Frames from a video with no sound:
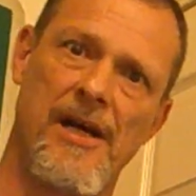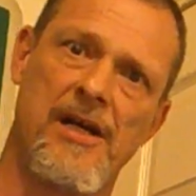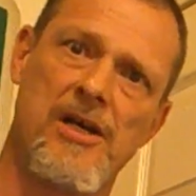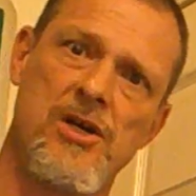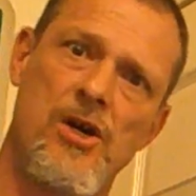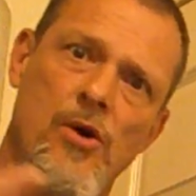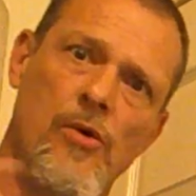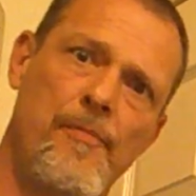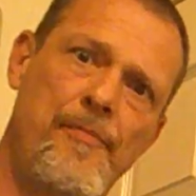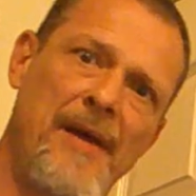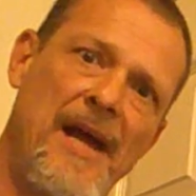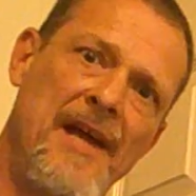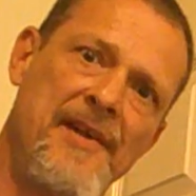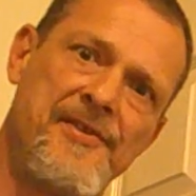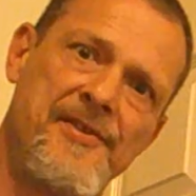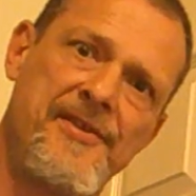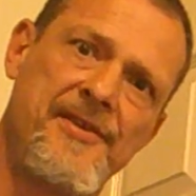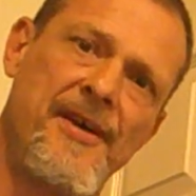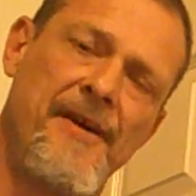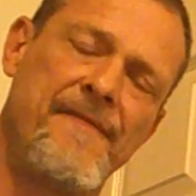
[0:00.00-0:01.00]
COPE had
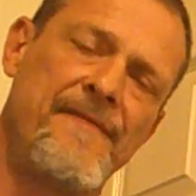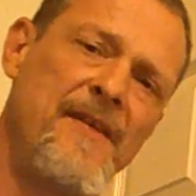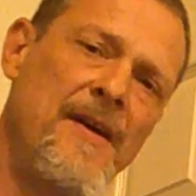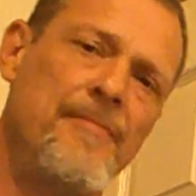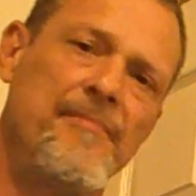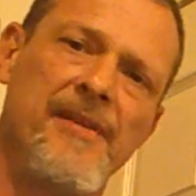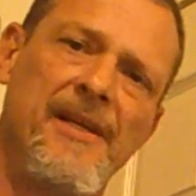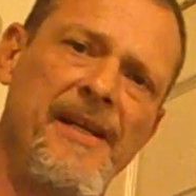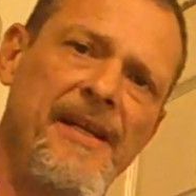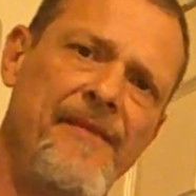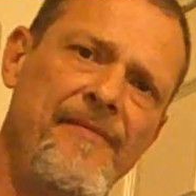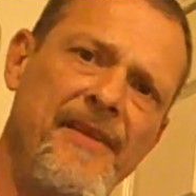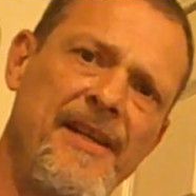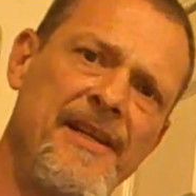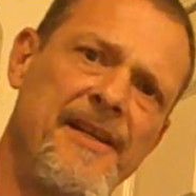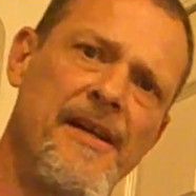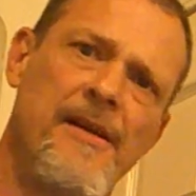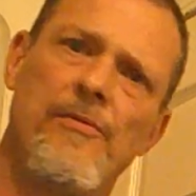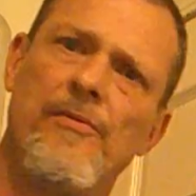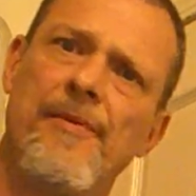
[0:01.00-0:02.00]
stuff. I believe he
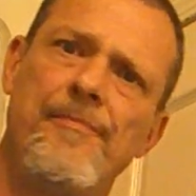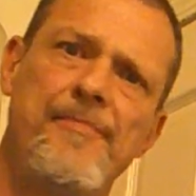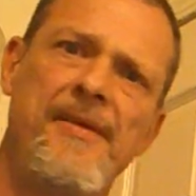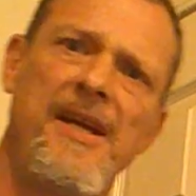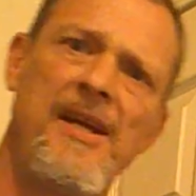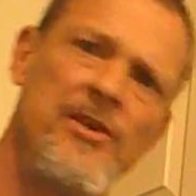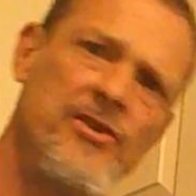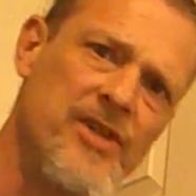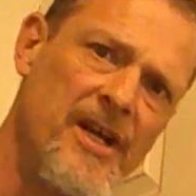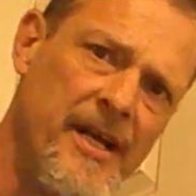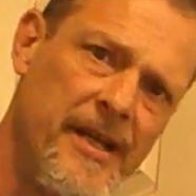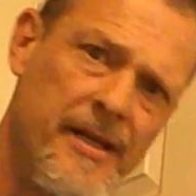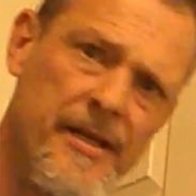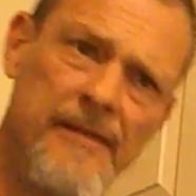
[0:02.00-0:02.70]
did it with PJ.